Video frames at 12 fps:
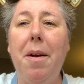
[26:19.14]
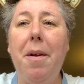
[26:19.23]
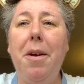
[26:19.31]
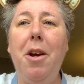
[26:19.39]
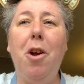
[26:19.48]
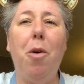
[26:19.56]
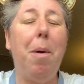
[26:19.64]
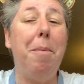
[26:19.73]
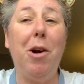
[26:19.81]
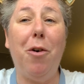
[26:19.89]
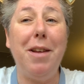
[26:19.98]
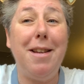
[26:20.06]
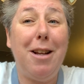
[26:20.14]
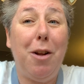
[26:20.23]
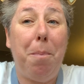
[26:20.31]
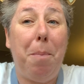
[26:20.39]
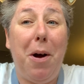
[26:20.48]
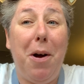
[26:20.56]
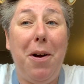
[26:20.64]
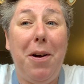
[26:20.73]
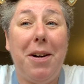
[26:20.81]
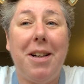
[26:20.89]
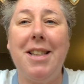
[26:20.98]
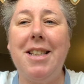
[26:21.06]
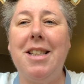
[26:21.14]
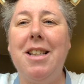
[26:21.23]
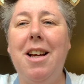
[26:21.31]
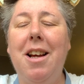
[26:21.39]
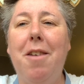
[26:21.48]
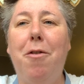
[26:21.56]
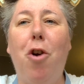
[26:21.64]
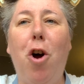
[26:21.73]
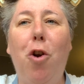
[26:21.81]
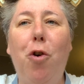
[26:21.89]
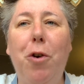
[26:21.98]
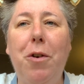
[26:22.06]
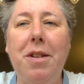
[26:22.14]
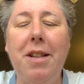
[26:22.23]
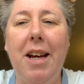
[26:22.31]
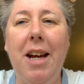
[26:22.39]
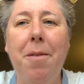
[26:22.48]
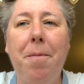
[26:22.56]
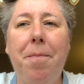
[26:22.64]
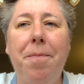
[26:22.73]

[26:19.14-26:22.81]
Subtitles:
you know, where we got these little perks for our loyalty.